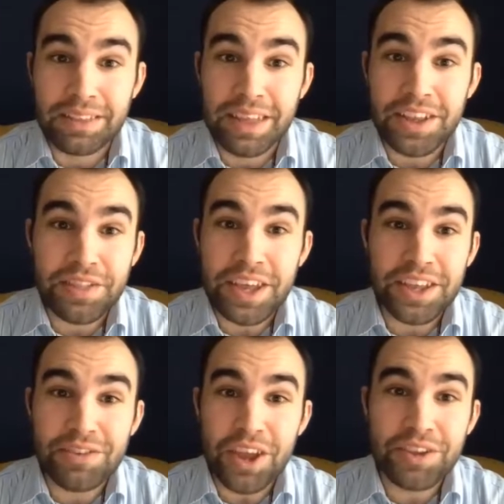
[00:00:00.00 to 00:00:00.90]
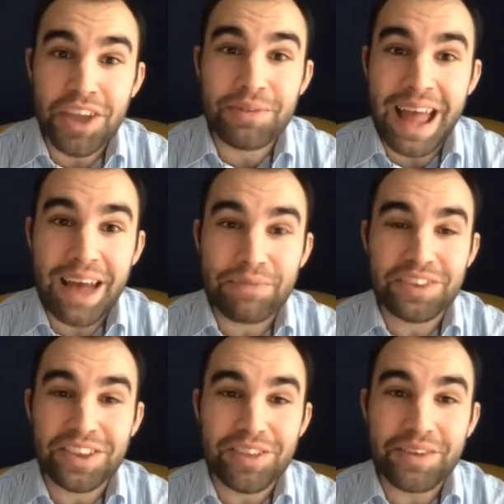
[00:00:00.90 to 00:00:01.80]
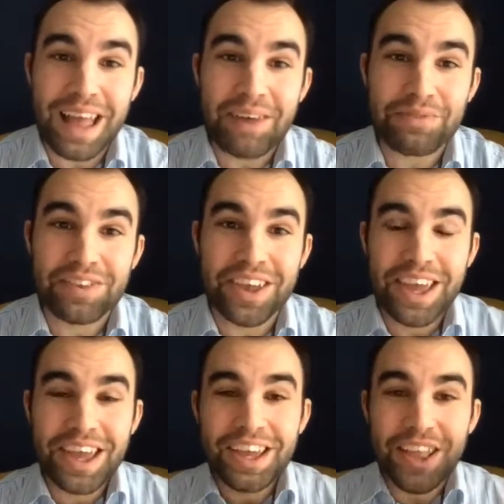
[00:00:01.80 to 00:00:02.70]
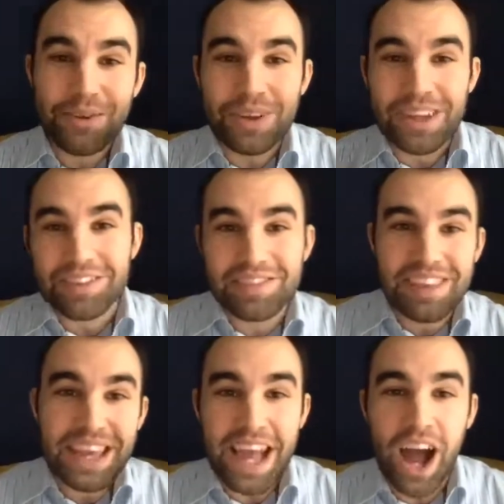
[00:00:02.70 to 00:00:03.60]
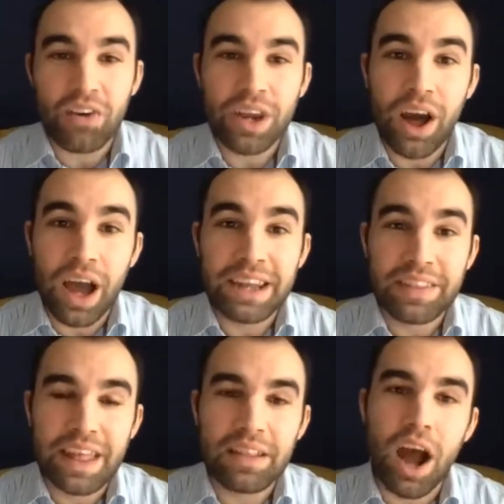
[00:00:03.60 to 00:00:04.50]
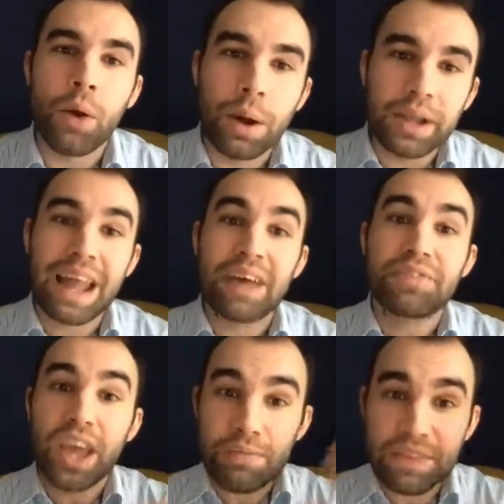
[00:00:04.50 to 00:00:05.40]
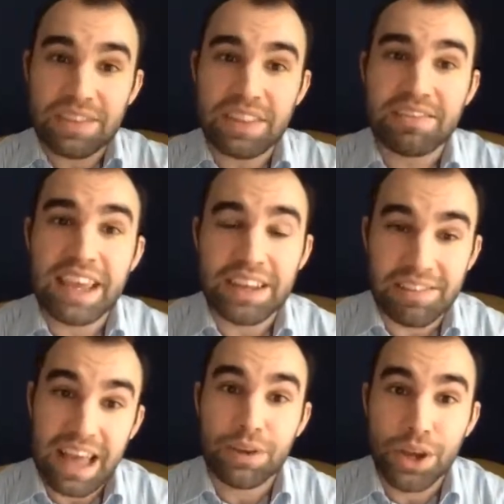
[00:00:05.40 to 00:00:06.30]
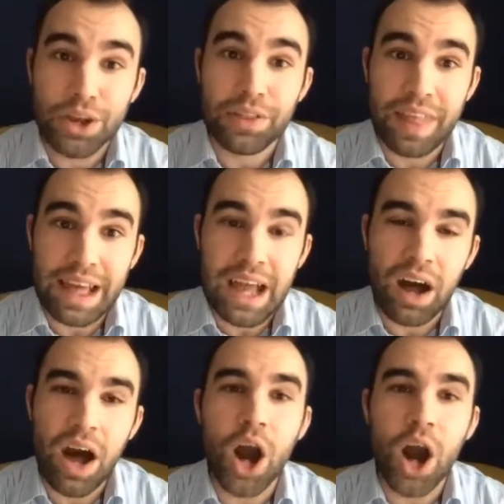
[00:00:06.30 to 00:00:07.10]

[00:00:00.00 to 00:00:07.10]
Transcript: You don't have to see a car online and then, oh, I'm going to have to go and visit the dealer to have a look at that car.